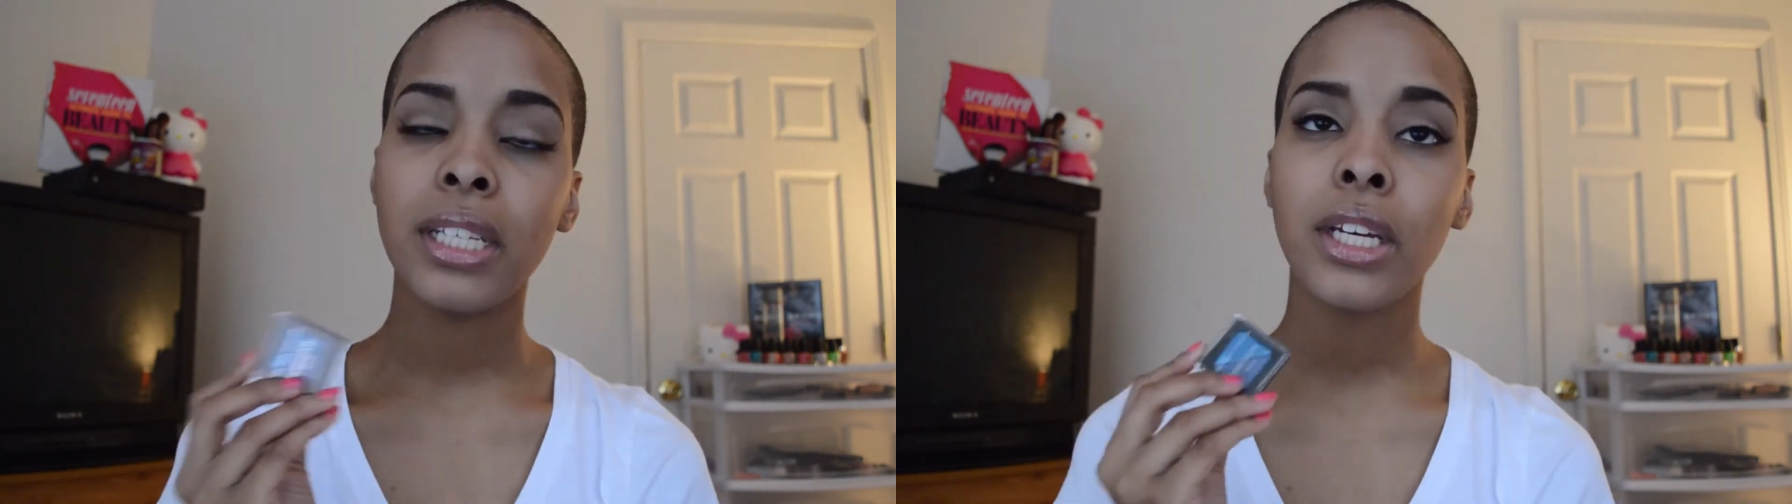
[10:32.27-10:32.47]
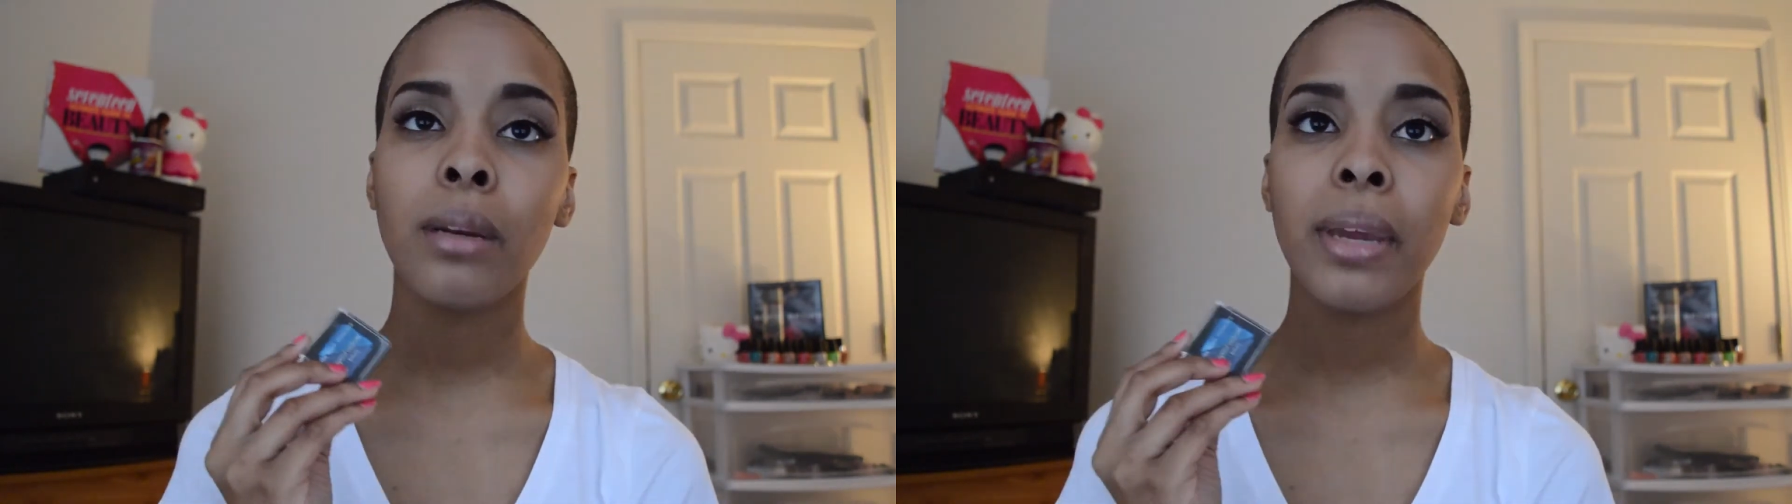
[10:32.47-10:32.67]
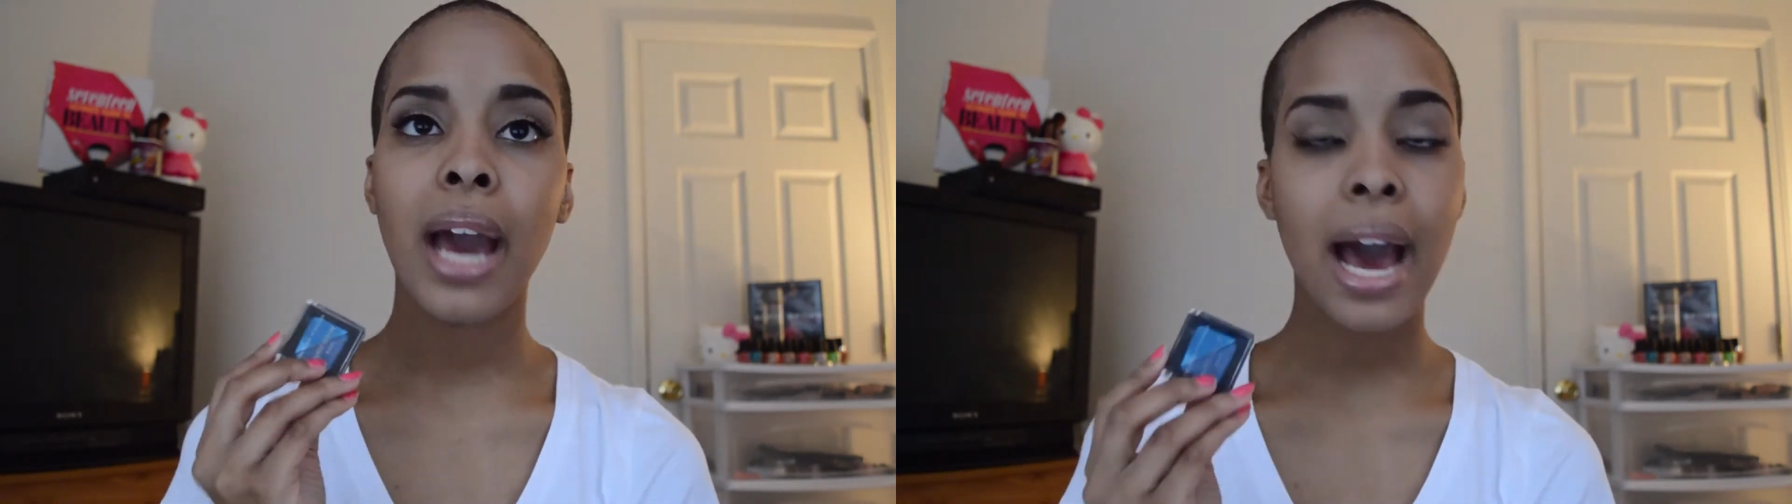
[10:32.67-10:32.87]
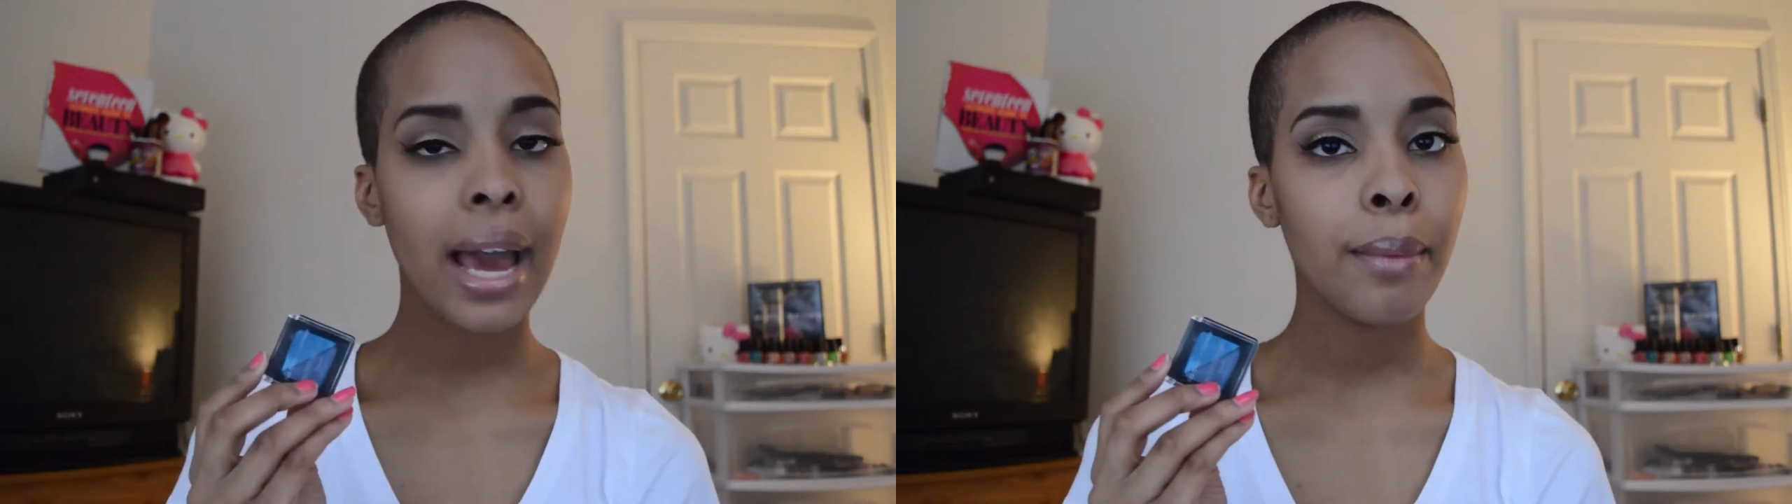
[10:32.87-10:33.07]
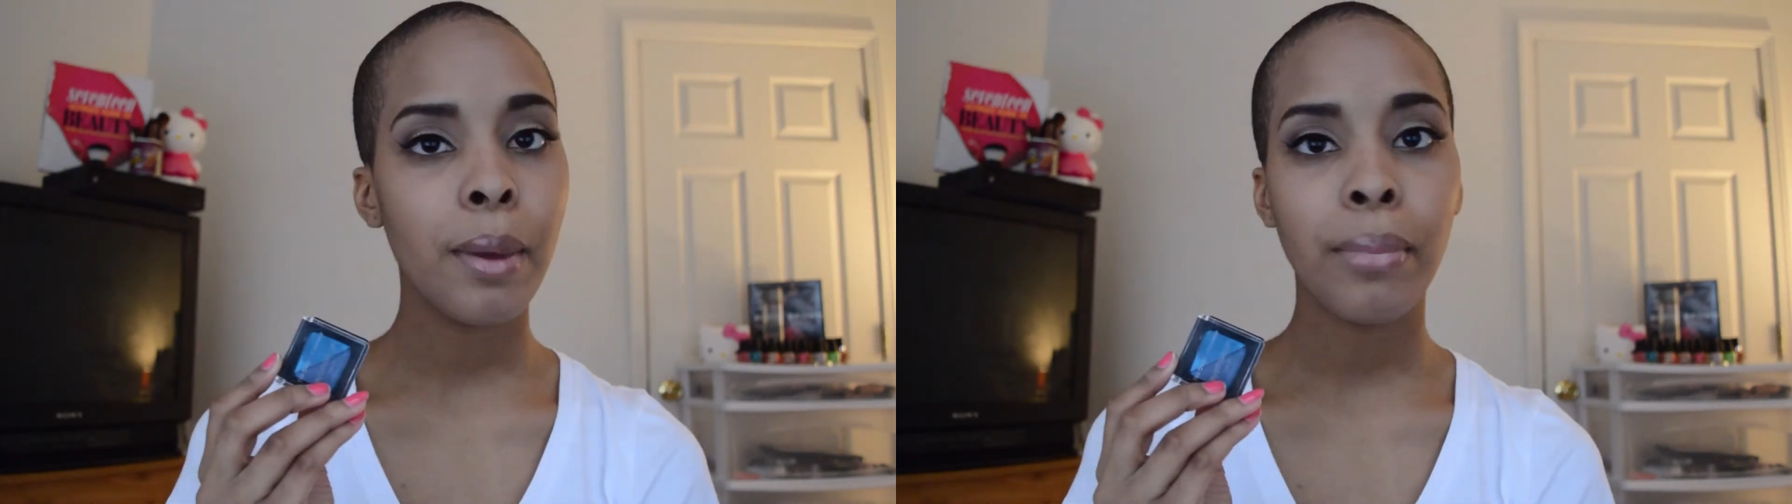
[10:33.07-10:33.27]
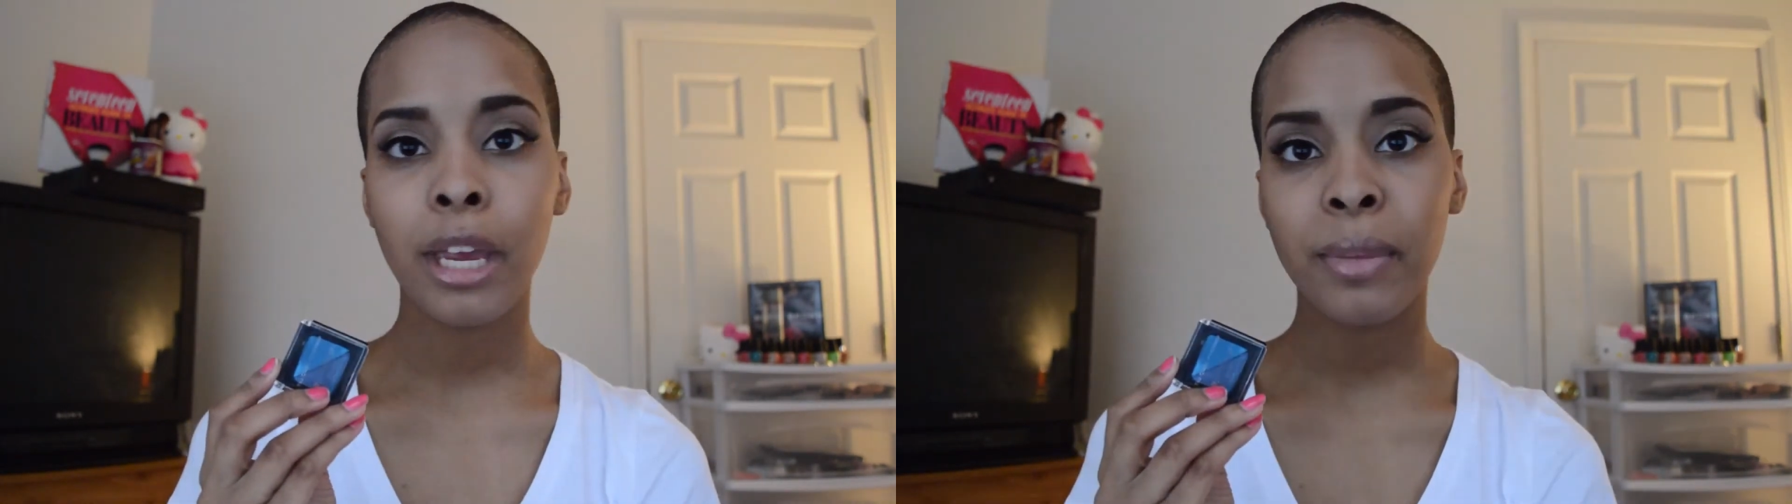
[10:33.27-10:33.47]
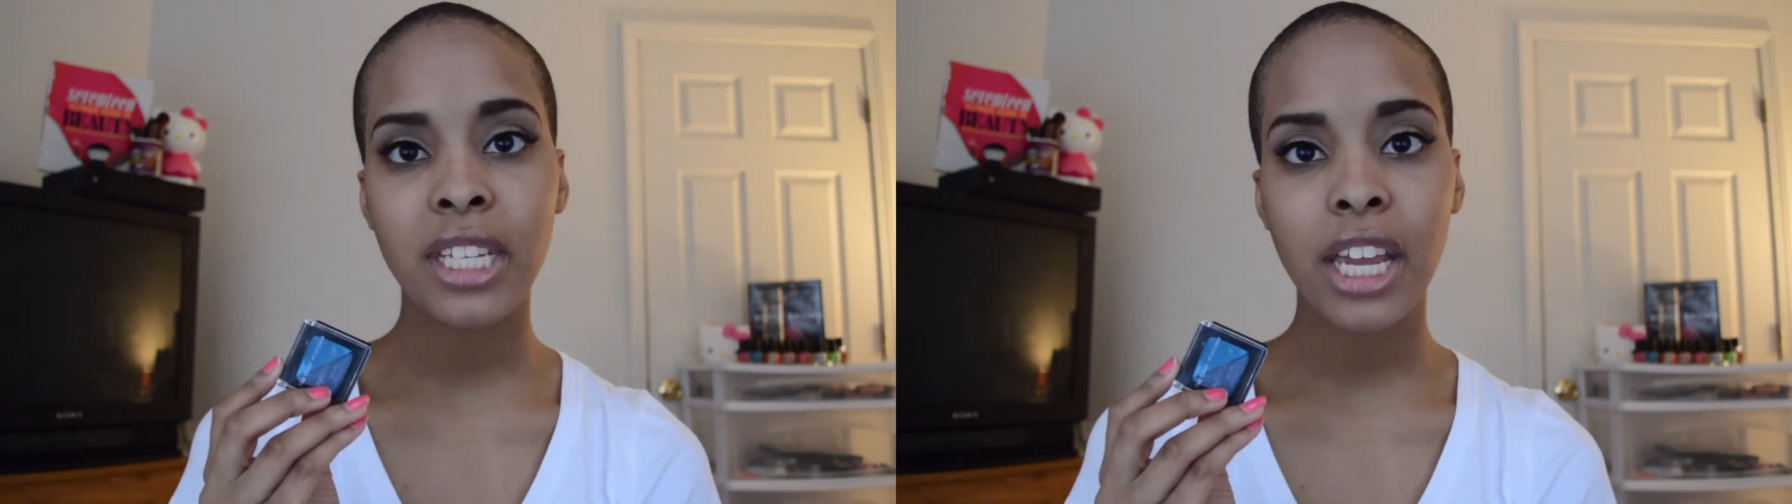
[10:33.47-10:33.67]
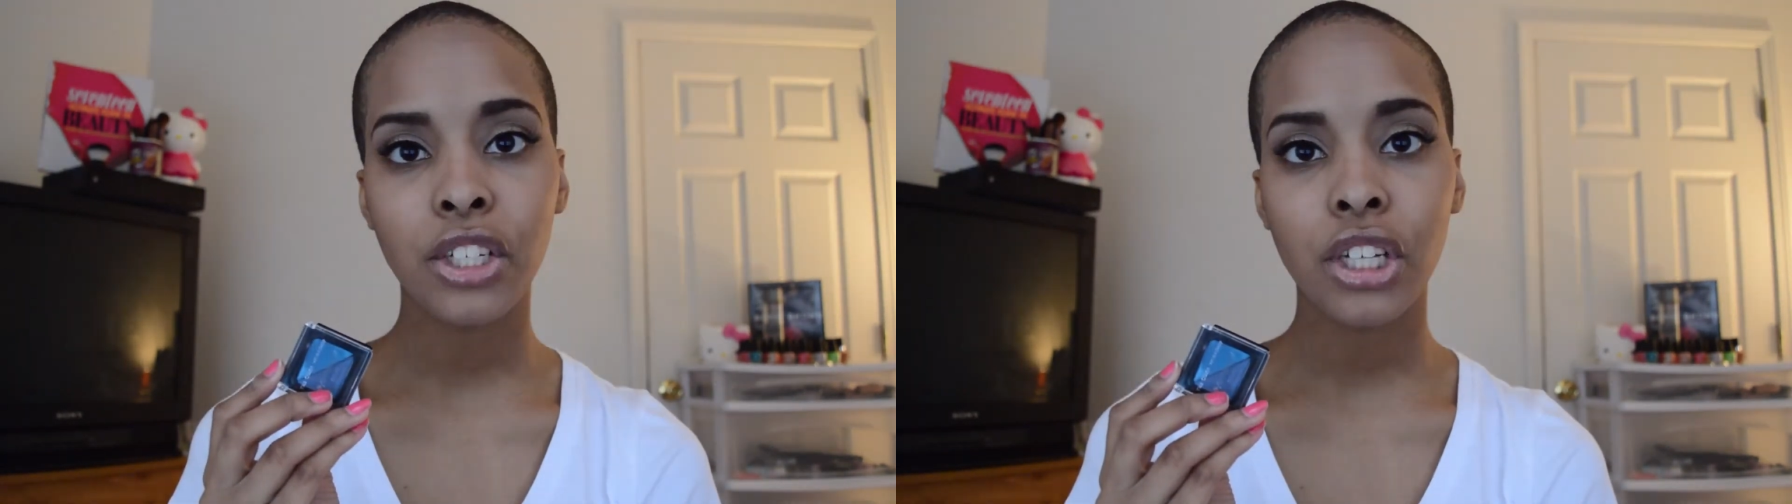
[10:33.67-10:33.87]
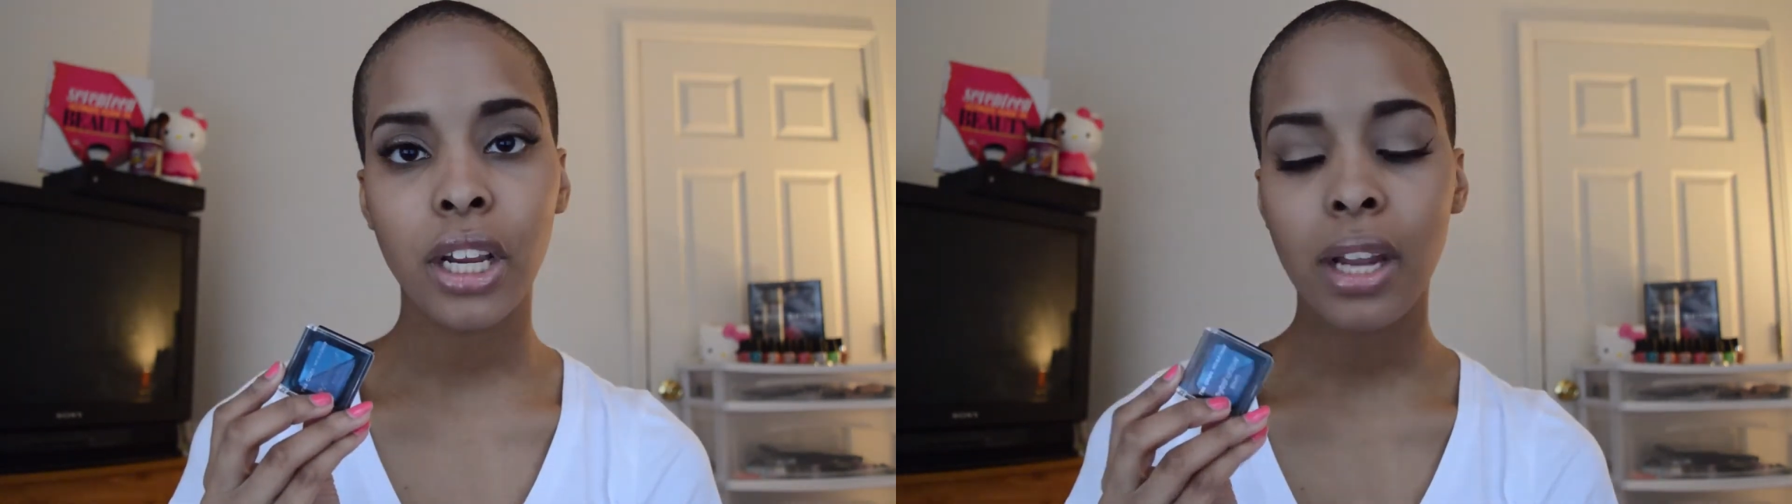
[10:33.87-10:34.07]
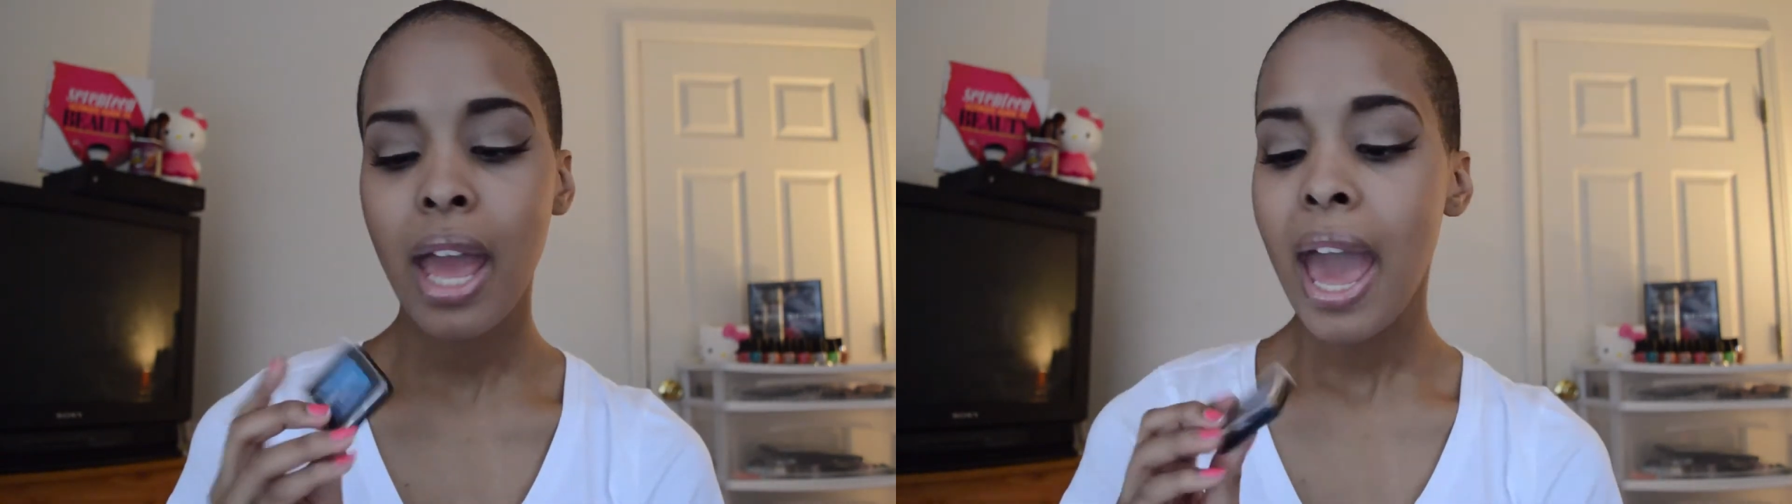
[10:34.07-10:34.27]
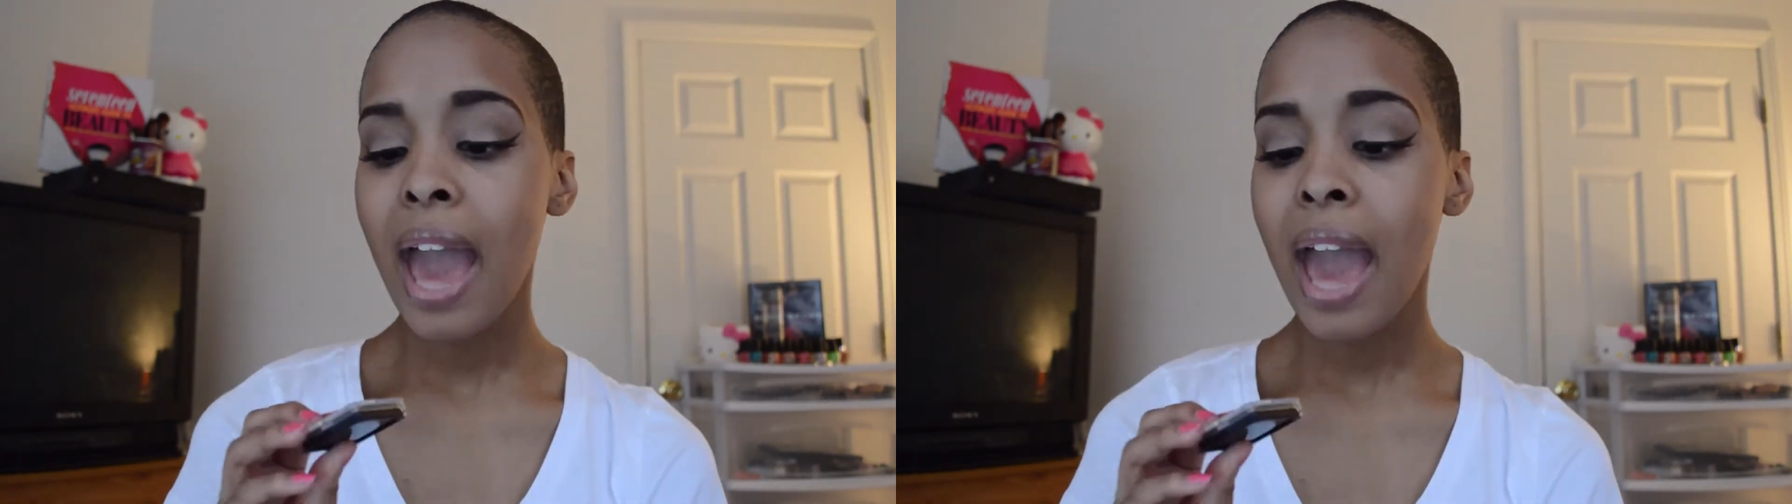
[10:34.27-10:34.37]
Is it going to be high in pigmentation?